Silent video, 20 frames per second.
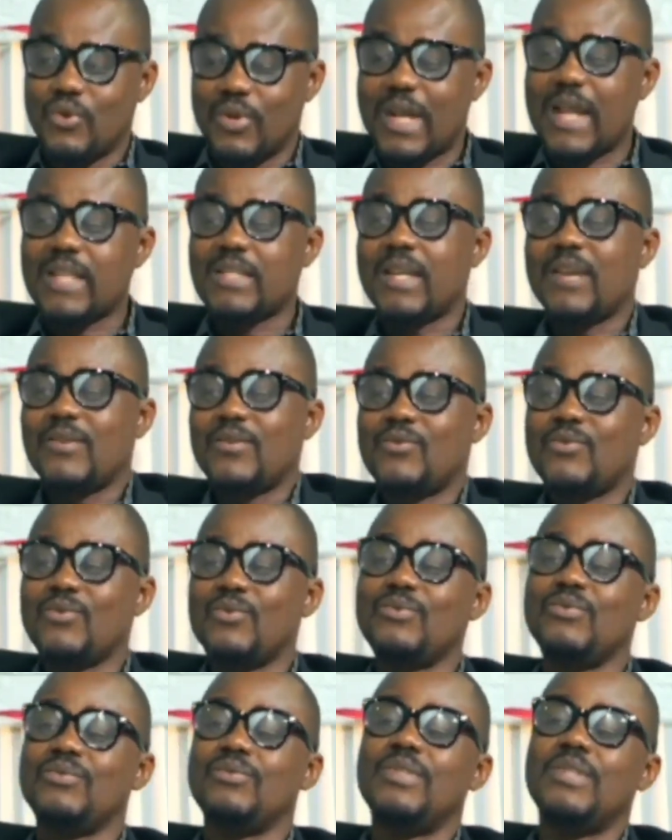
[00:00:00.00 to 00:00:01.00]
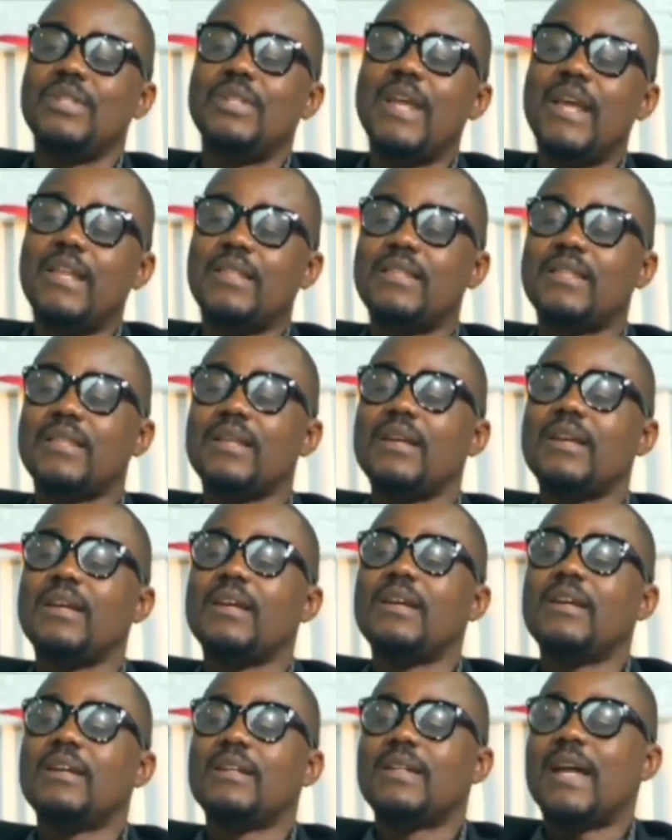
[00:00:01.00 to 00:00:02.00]
That tells you the length
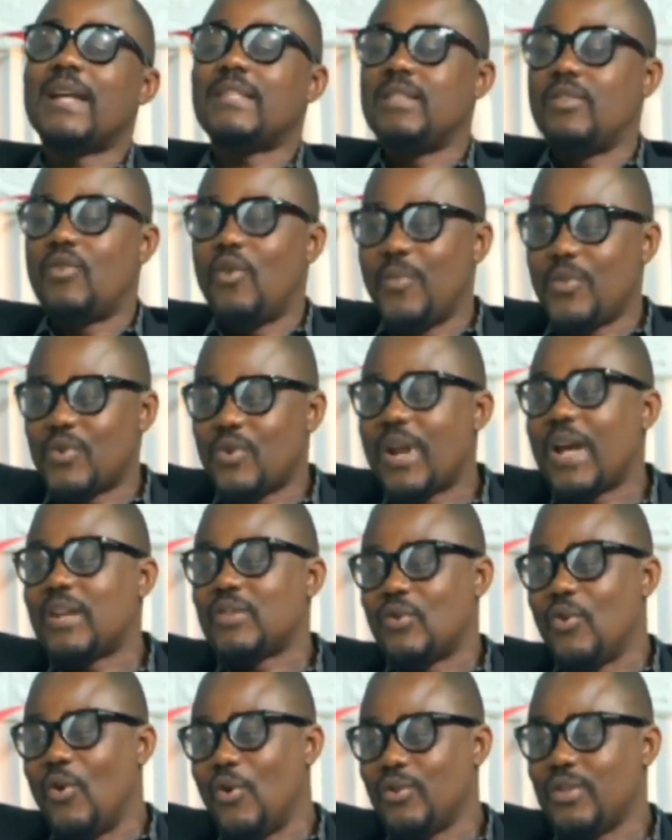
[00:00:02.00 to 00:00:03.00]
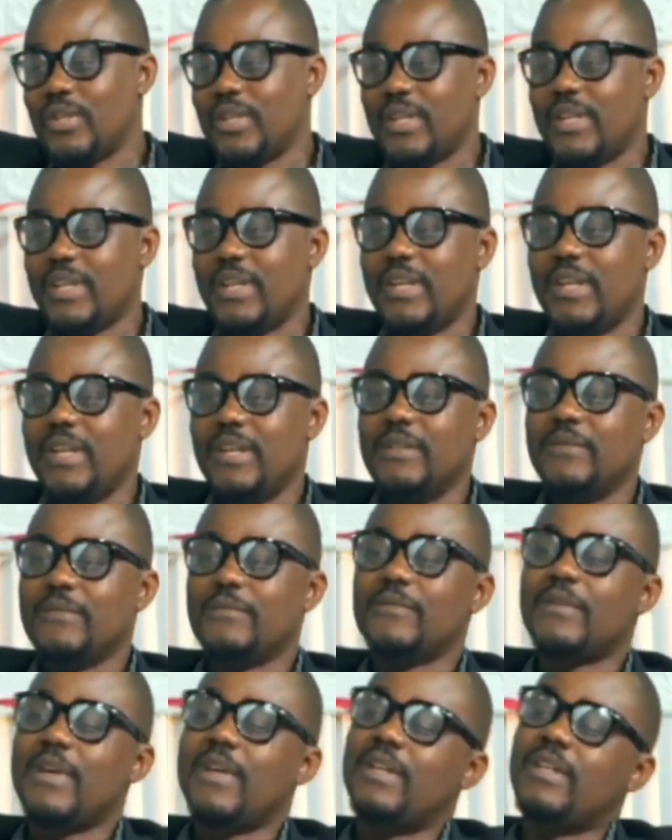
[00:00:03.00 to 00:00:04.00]
that the Commission has gone in
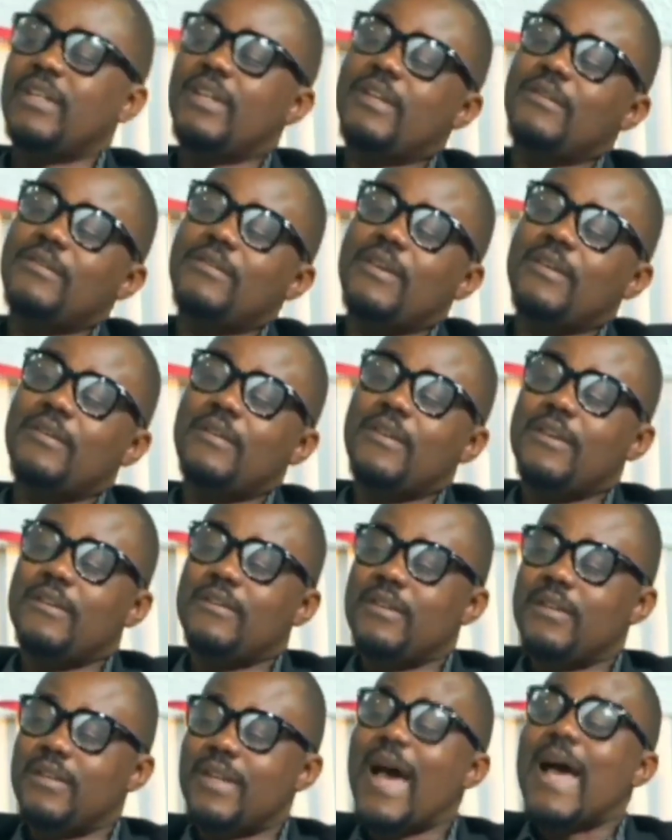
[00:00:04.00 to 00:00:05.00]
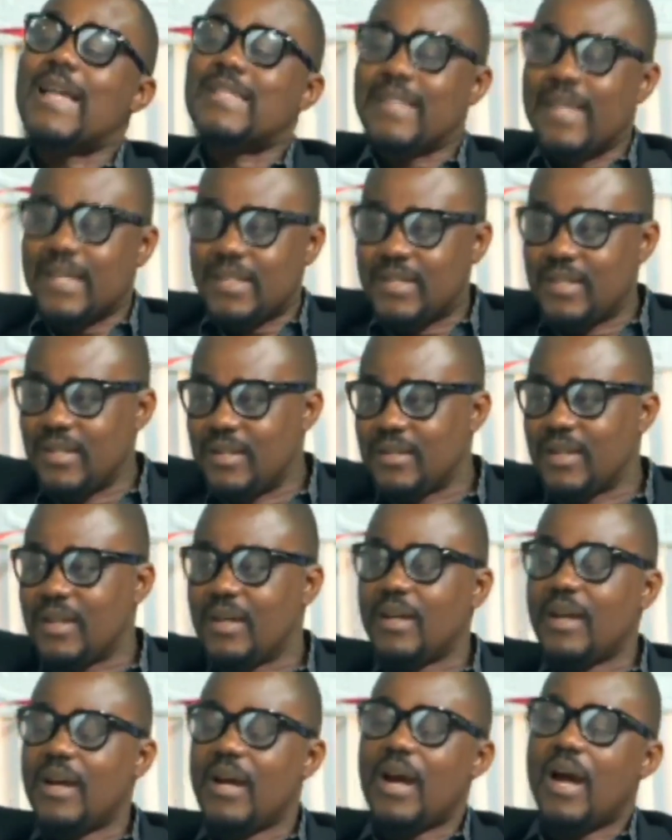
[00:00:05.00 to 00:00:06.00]
addressing
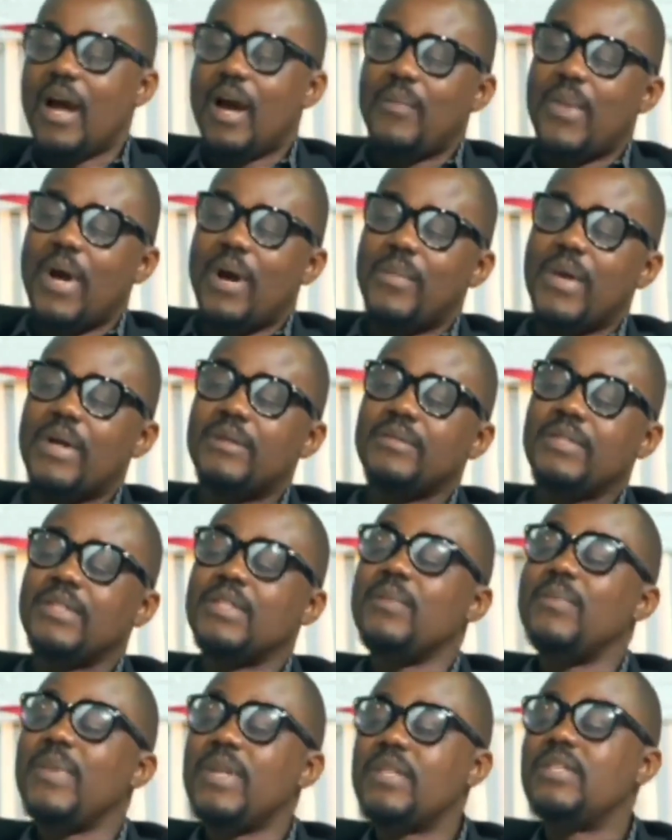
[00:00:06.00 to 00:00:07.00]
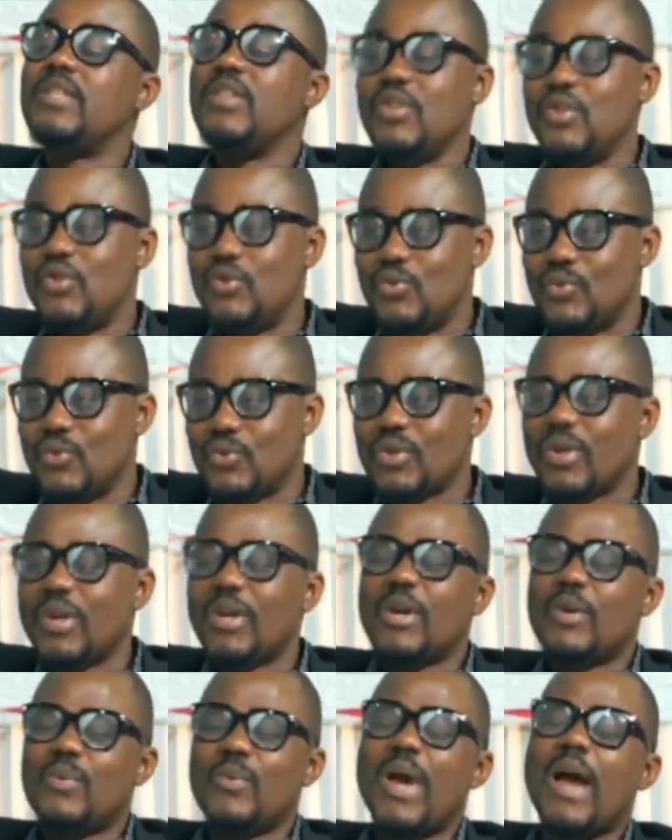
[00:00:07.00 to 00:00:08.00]
disability issues.
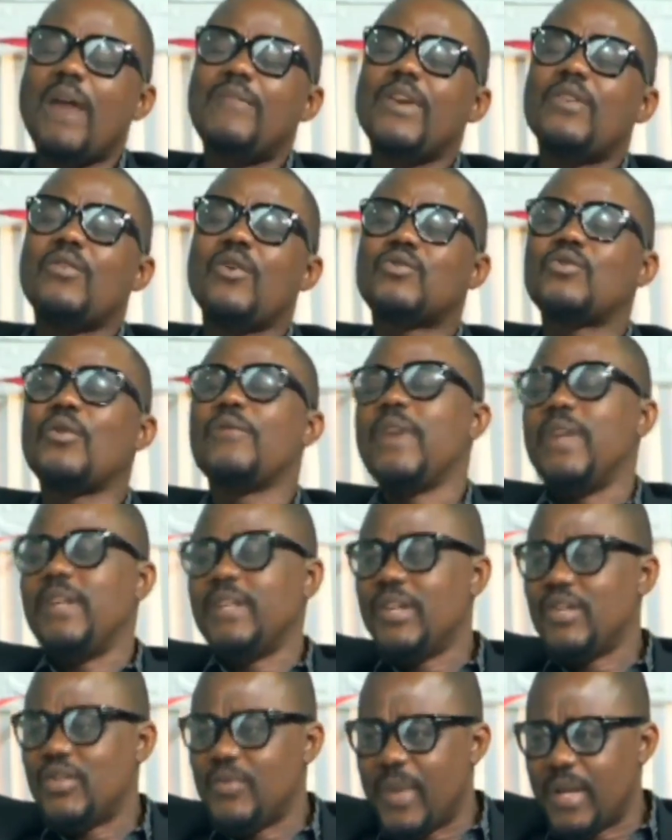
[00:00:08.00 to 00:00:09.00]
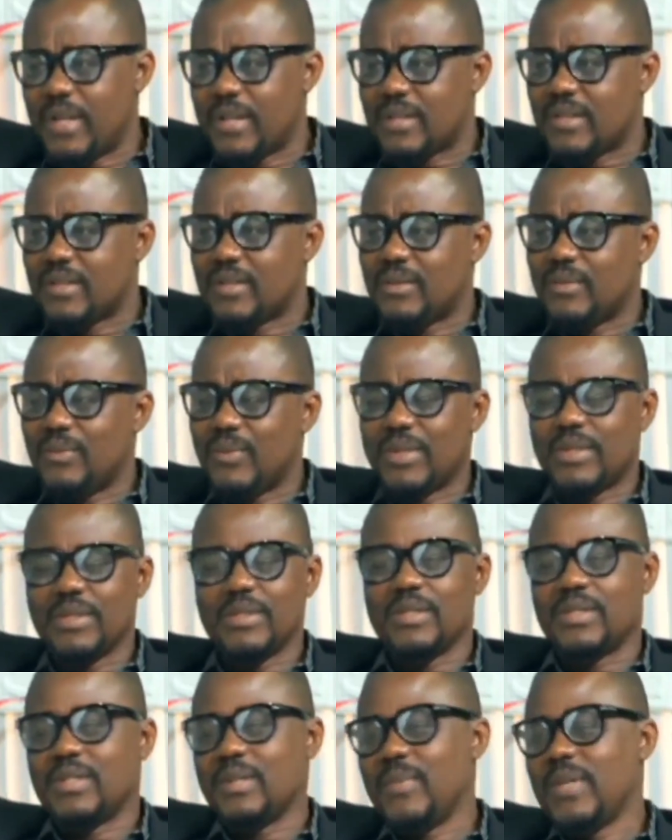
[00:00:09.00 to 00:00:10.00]
We have a lot of engagements with
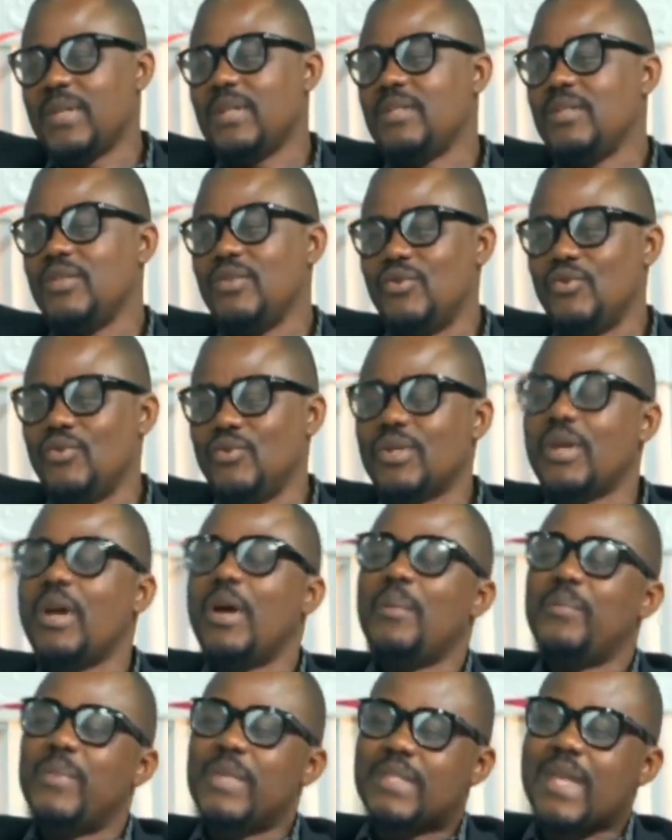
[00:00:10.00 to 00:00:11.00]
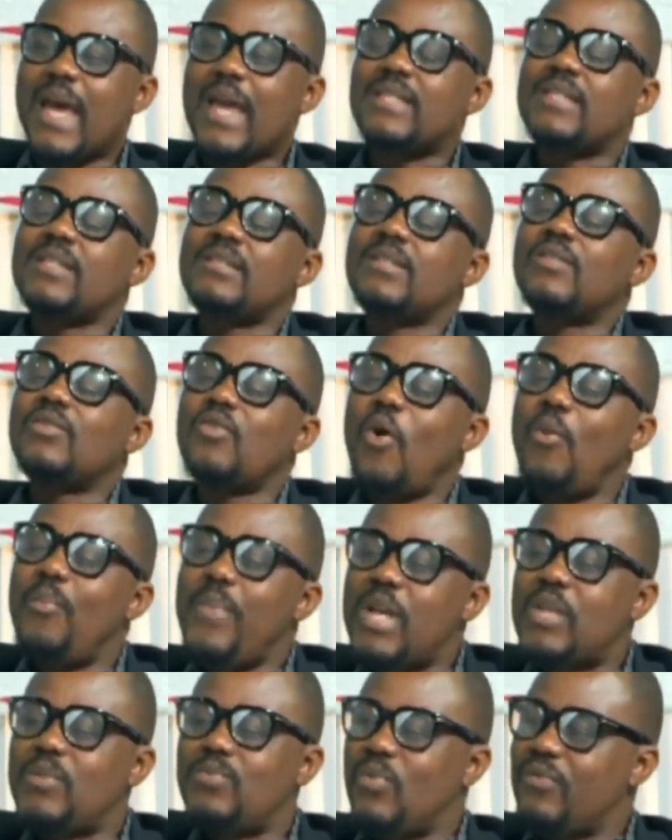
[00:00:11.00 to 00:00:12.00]
disability issues. Besides, the law
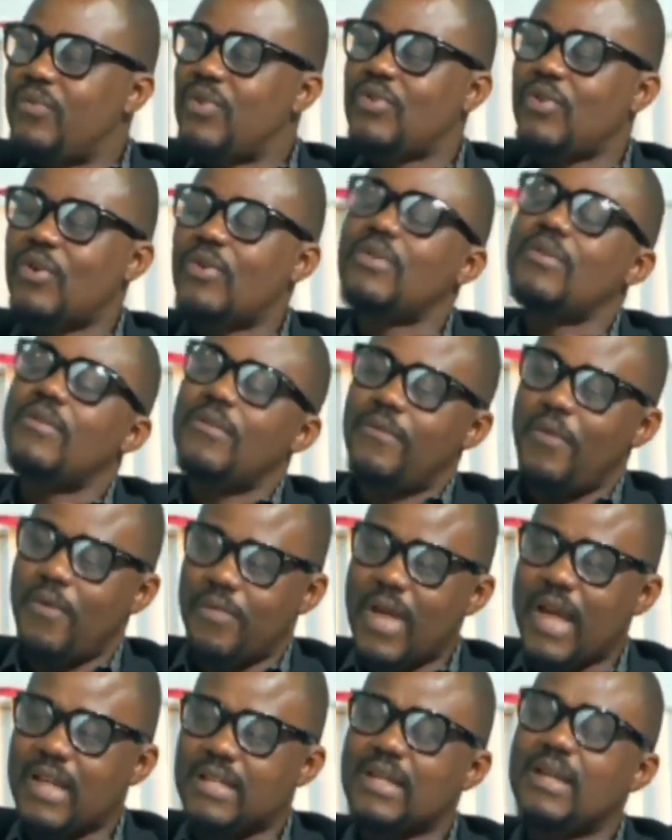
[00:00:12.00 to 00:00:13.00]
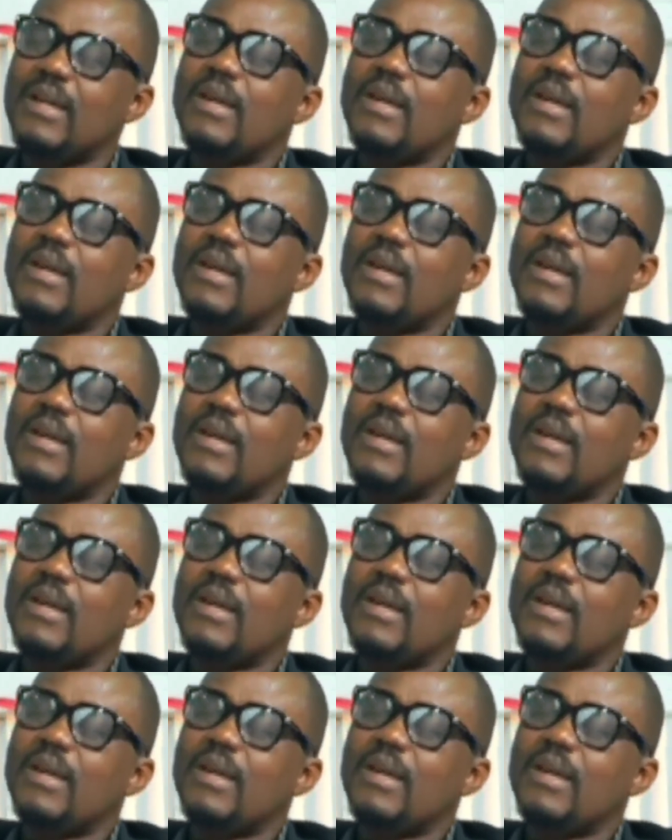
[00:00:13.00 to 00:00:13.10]
makes provision for that.